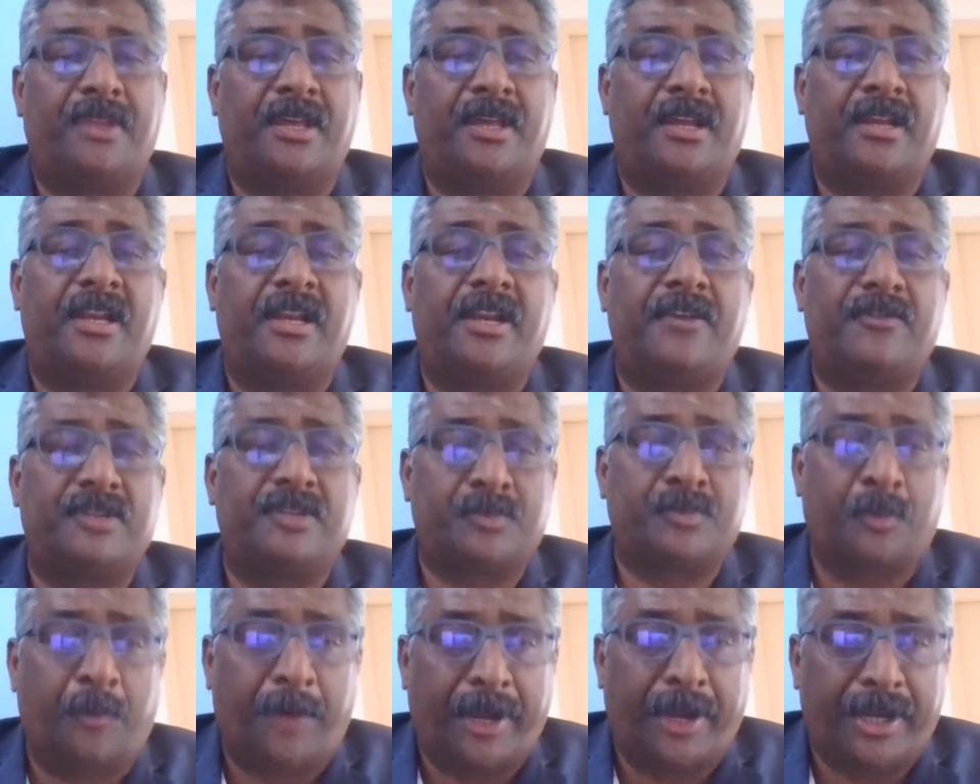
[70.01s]
Earlier it
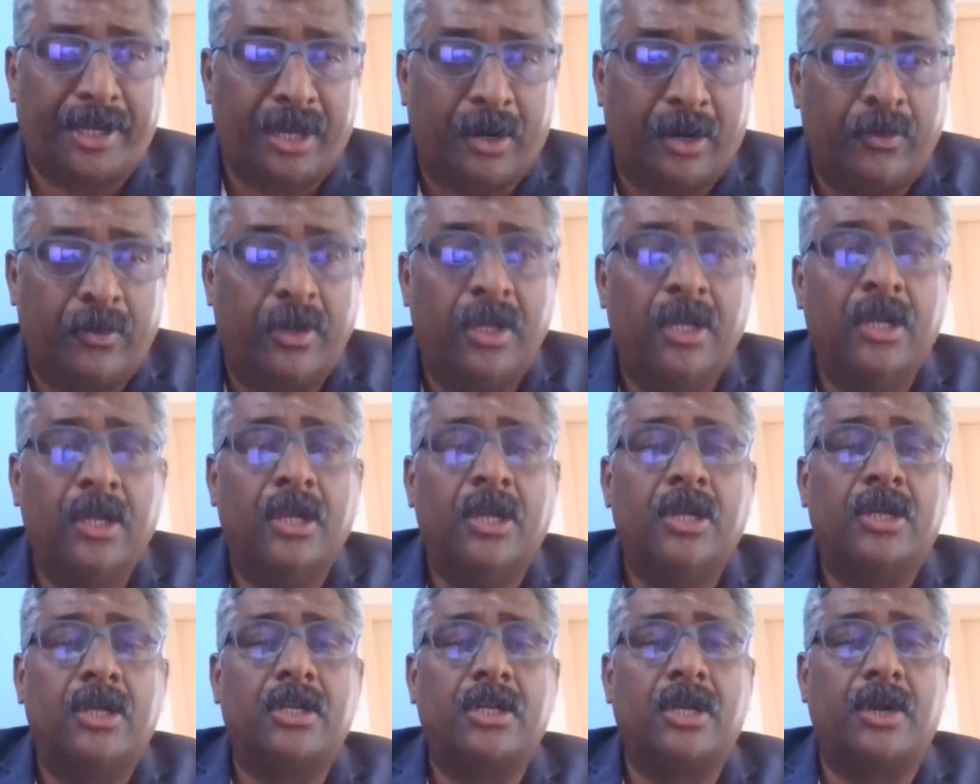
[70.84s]
was moving down,
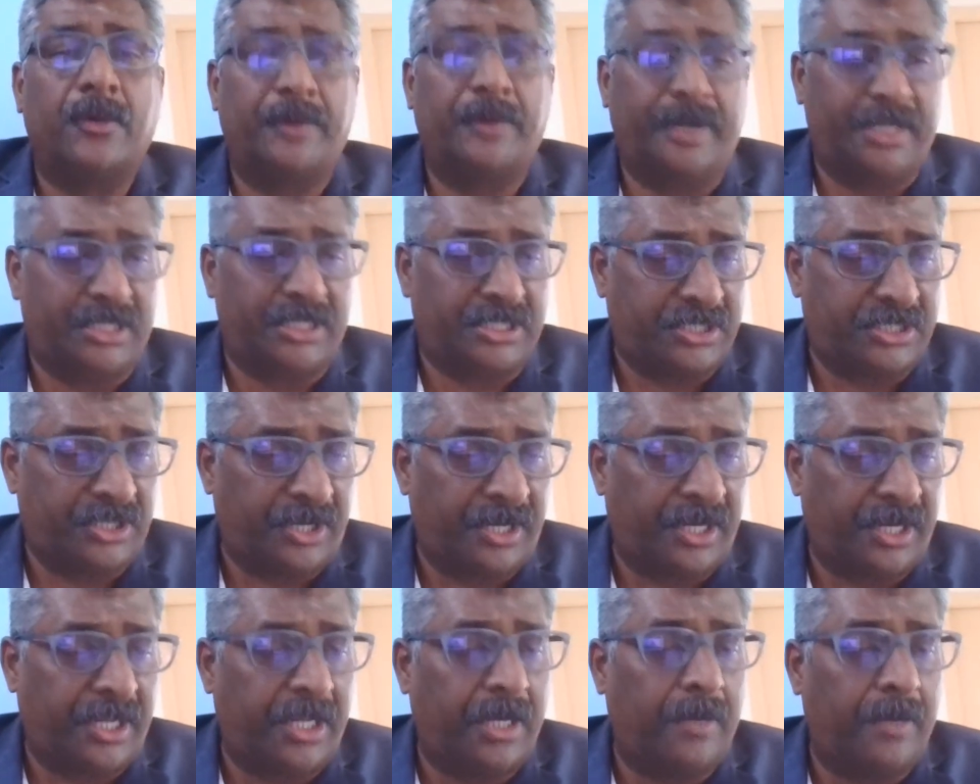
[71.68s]
now it is
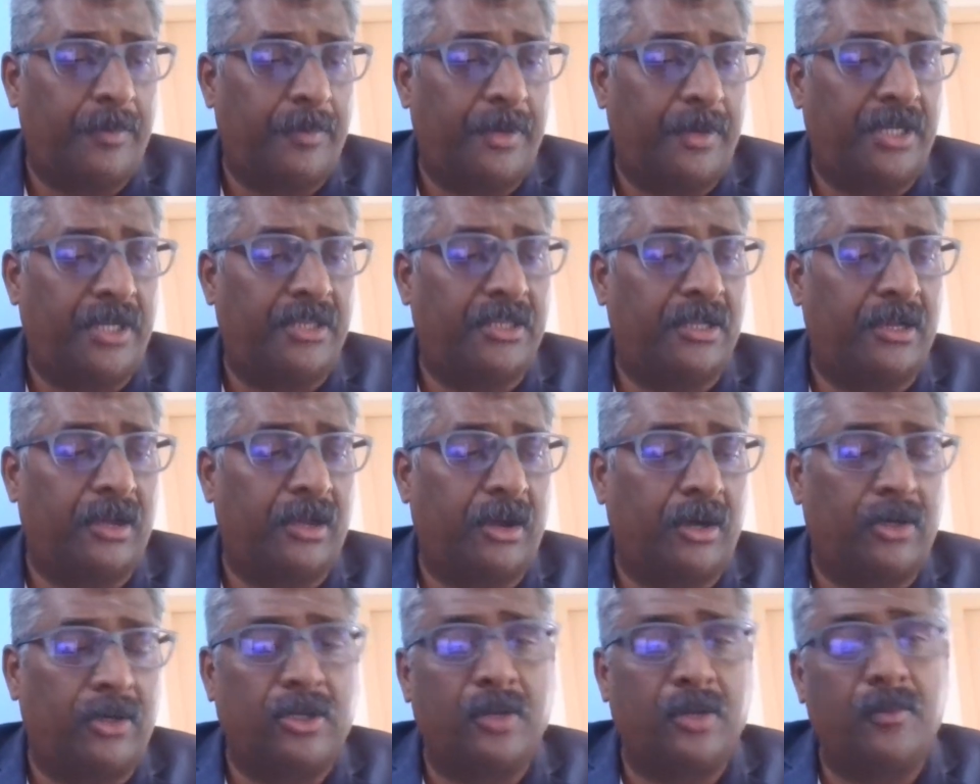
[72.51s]
turning up, and in the
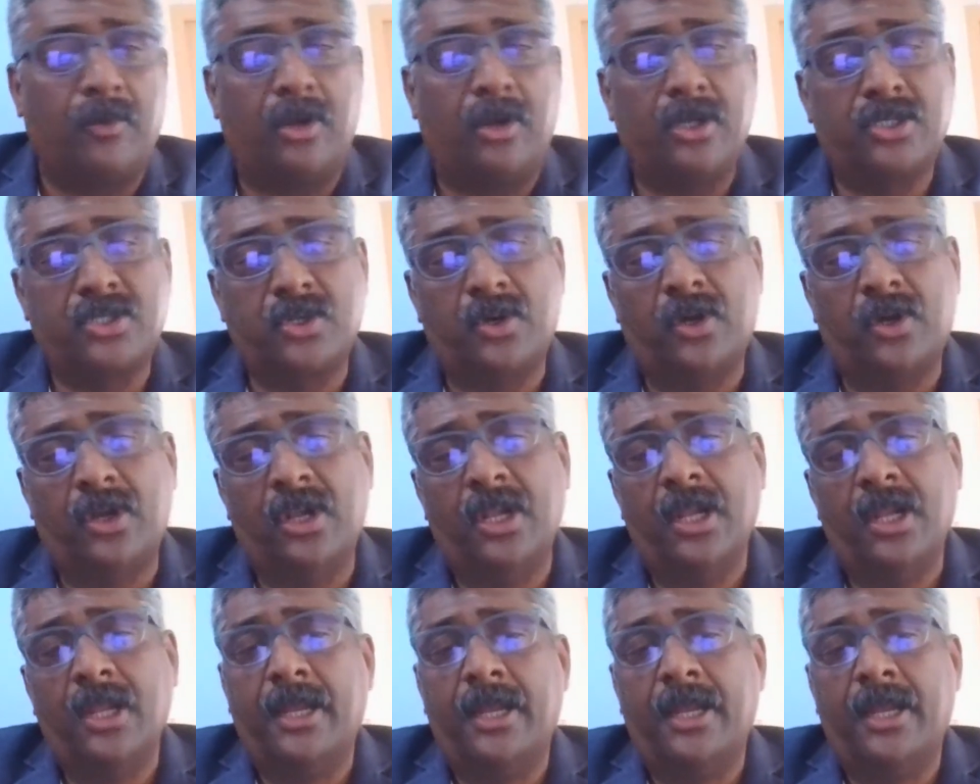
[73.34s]
long term also